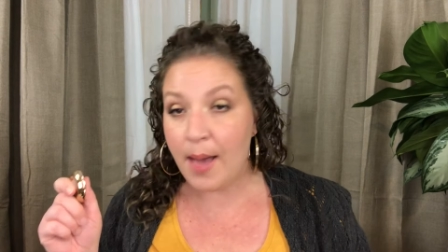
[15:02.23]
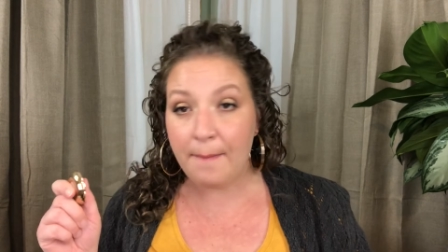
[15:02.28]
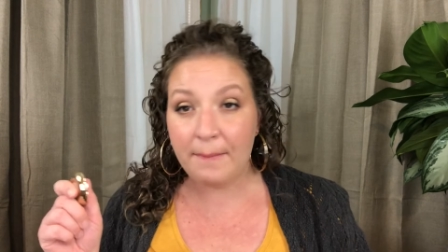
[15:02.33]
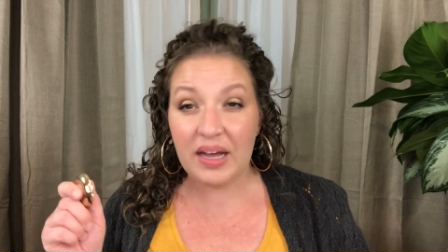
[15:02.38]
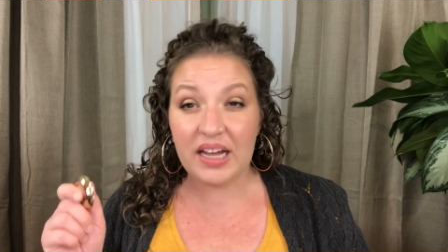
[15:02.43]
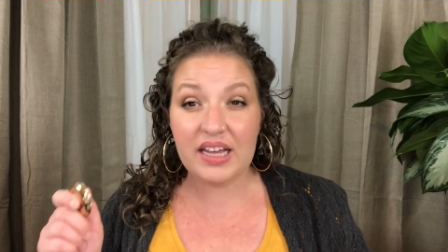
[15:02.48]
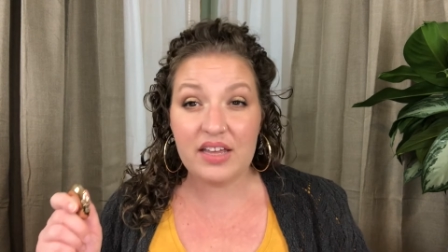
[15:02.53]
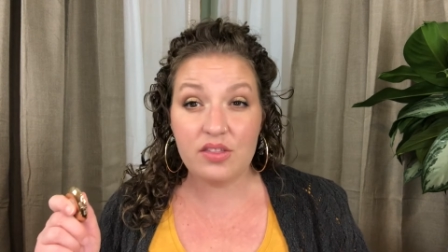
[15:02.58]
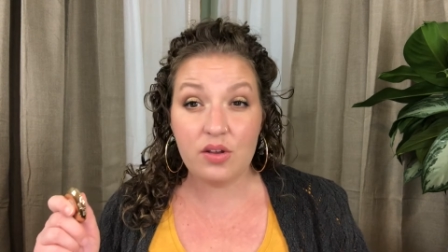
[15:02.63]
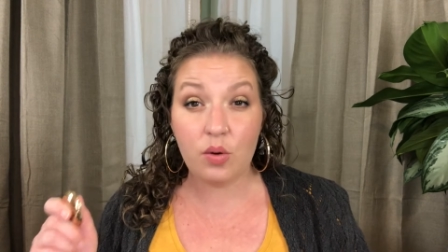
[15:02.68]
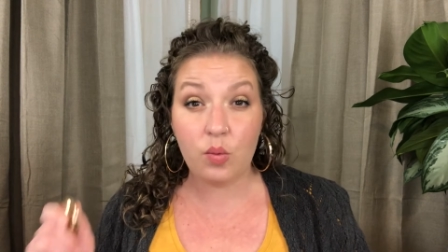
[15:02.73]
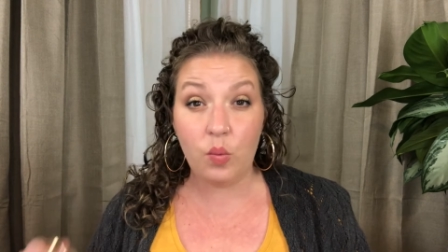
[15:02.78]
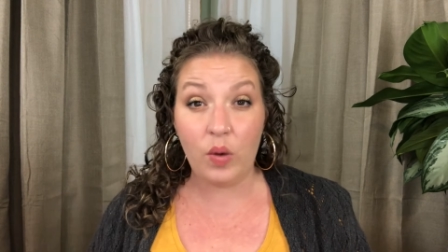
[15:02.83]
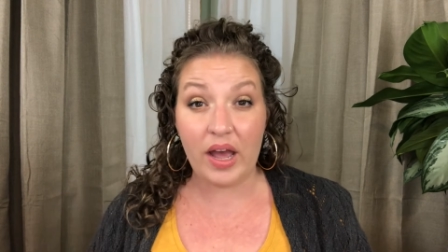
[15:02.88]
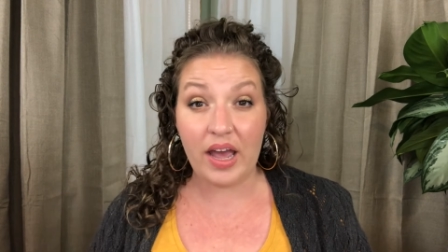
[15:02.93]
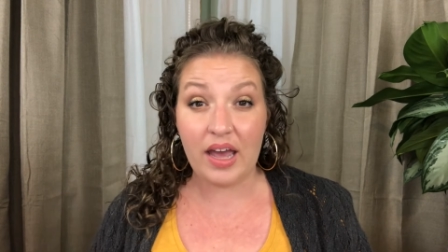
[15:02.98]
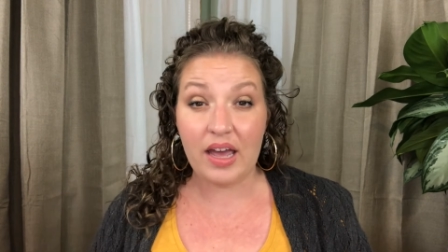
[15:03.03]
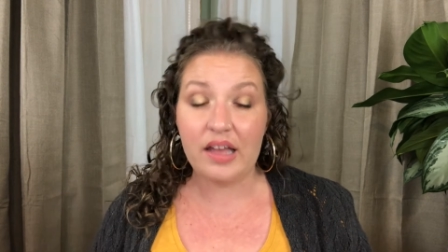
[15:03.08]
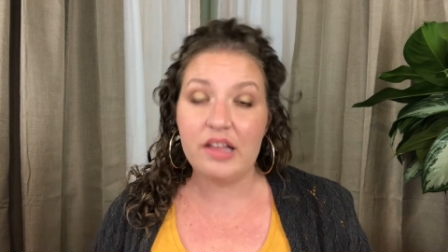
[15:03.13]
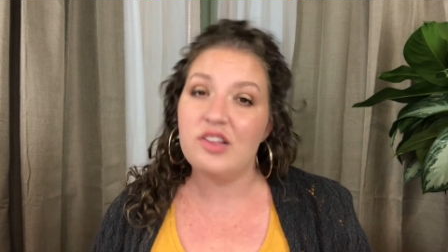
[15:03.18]
but either
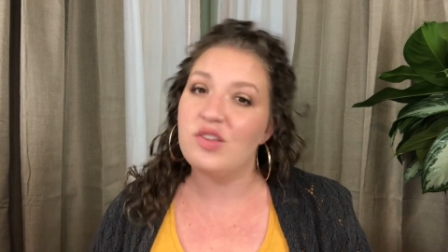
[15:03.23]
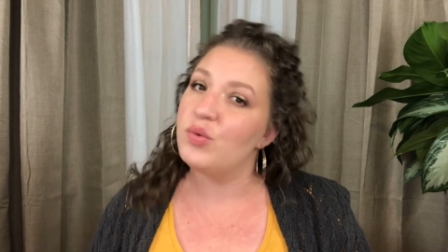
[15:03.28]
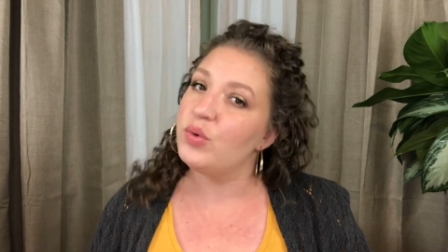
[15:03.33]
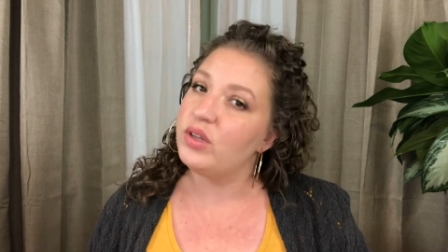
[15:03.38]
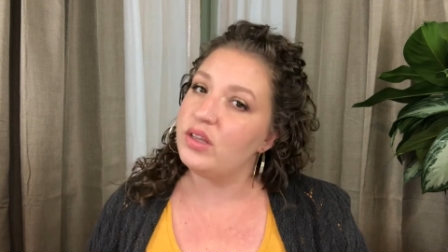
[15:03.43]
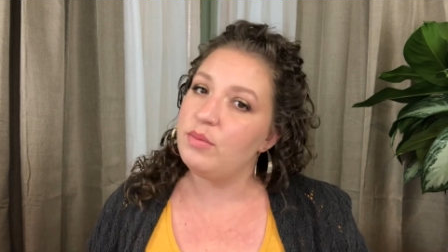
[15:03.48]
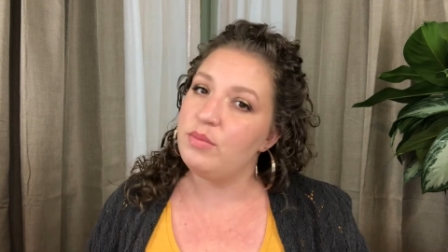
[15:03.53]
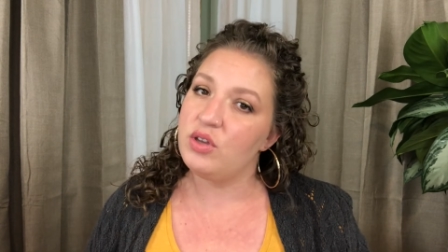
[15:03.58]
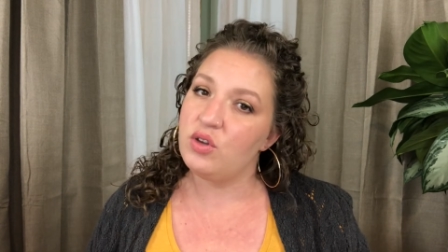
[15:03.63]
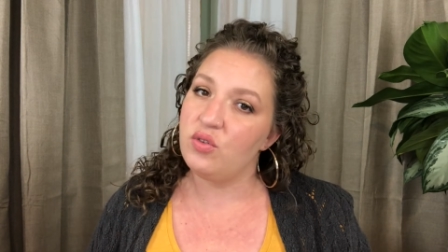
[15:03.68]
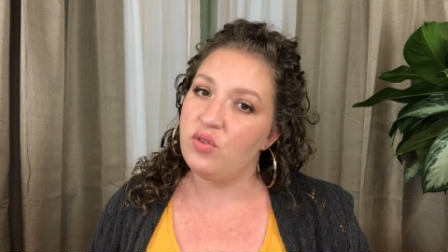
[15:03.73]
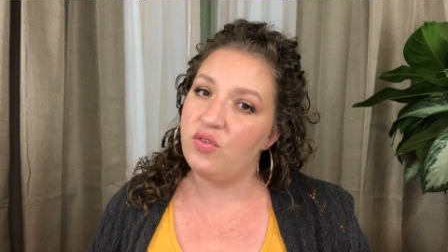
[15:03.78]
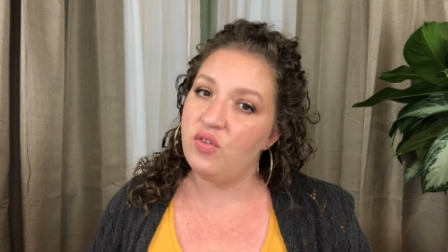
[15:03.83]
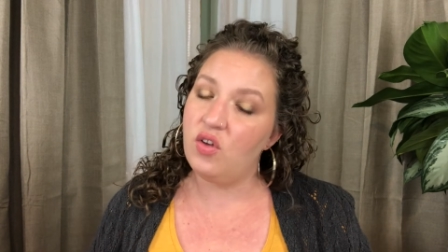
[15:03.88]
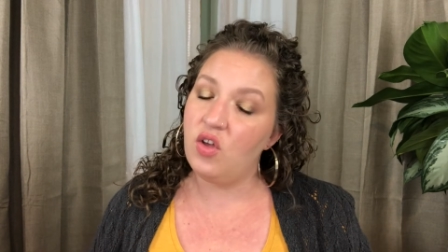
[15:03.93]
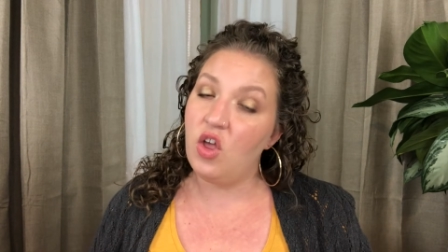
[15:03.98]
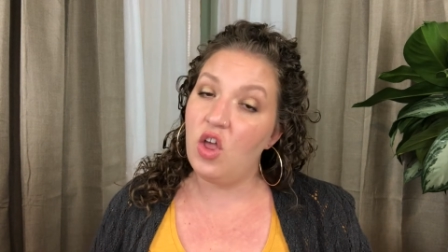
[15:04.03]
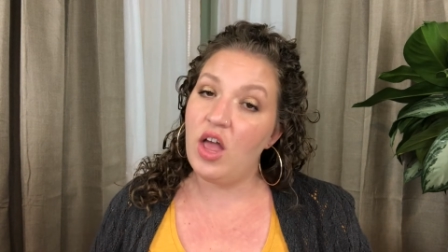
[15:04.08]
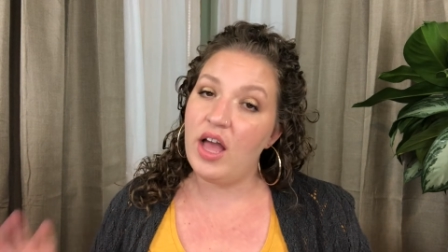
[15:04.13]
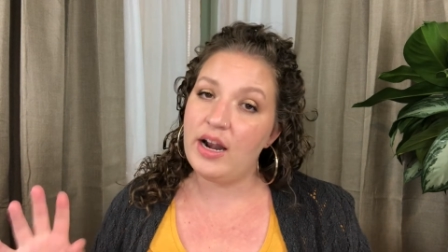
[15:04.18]
way it's really
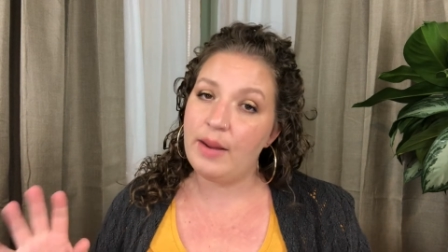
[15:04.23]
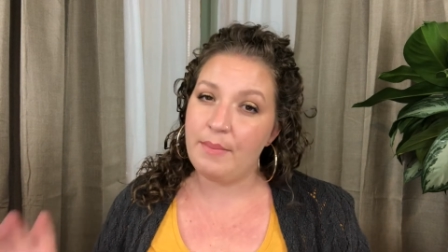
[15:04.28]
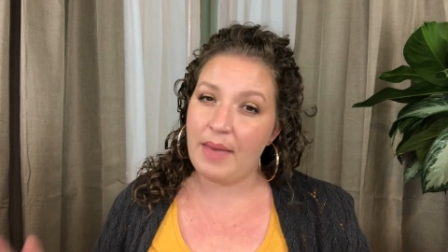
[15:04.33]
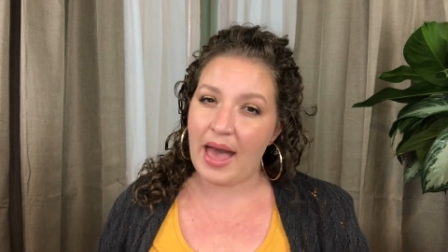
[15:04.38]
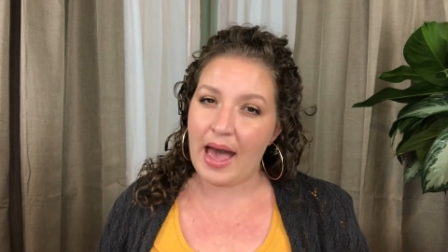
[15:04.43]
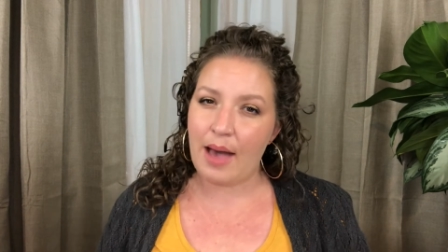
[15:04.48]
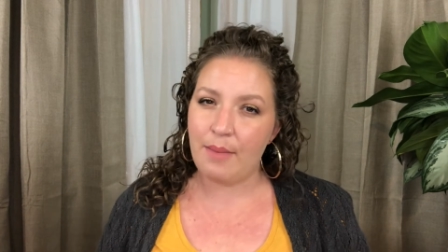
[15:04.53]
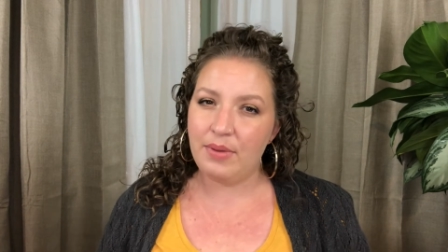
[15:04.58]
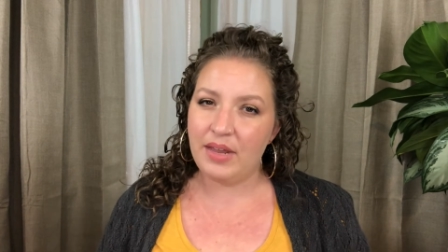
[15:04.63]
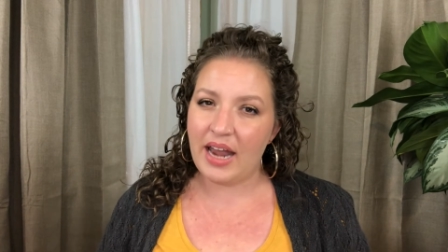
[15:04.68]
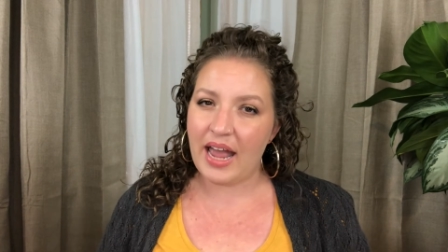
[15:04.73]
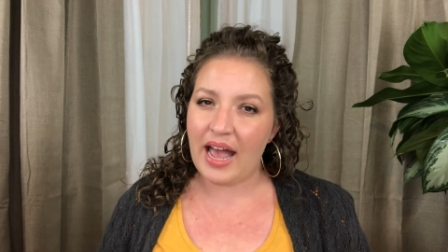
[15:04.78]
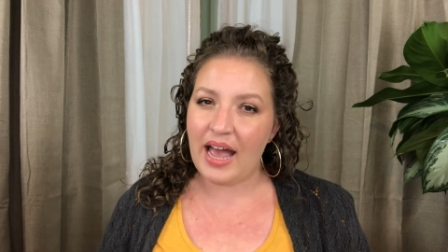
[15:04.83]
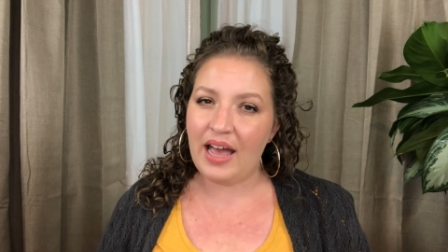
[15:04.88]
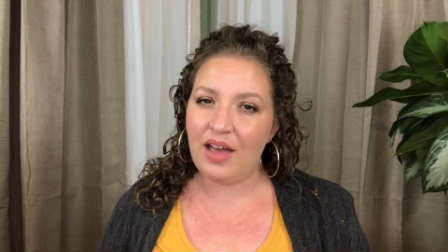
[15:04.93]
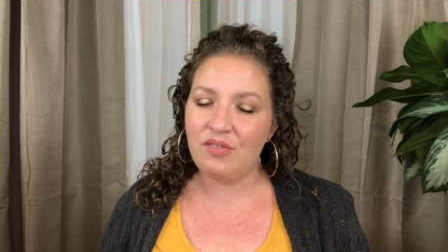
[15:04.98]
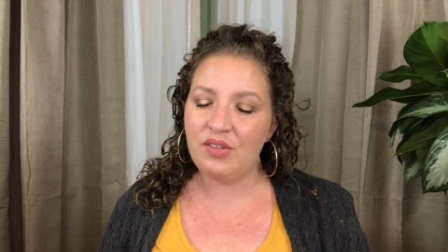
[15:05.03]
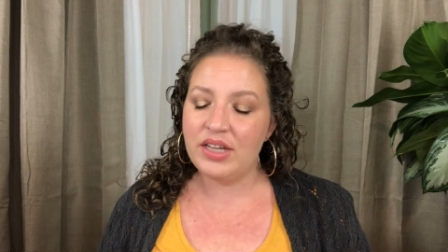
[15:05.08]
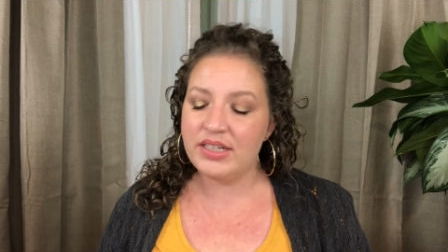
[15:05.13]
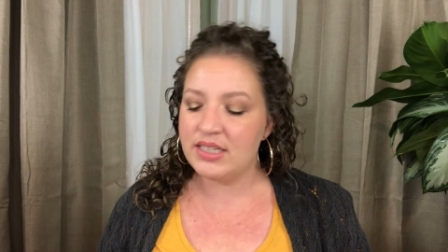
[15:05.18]
beautiful and I'm happy to
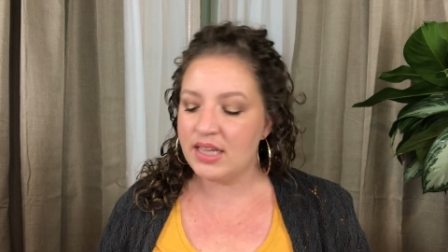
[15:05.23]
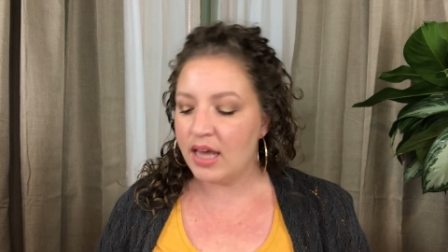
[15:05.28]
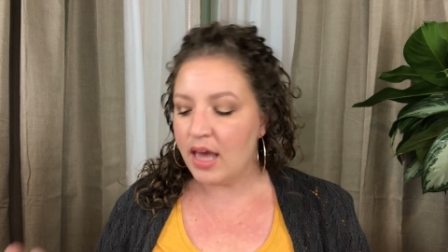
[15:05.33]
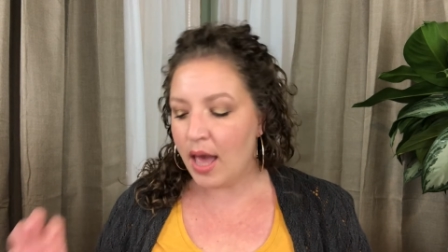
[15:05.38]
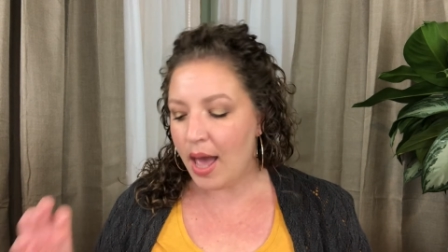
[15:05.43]
have it.